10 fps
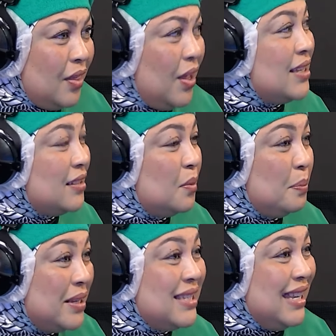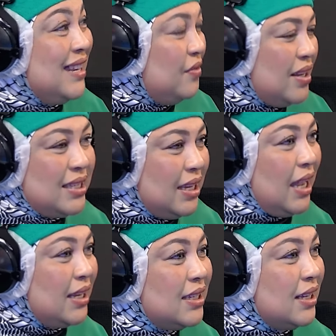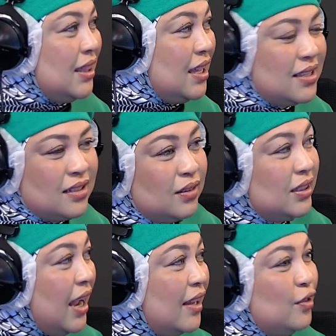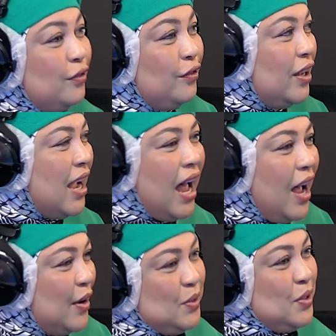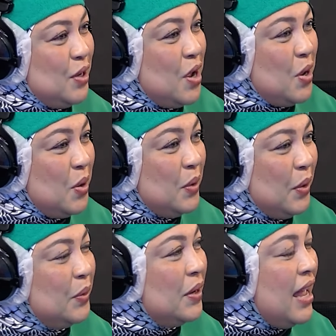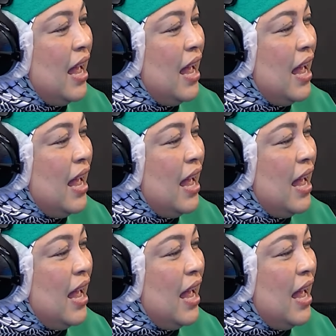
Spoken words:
They're still busy investigating it. They're still trying to figure out, you know.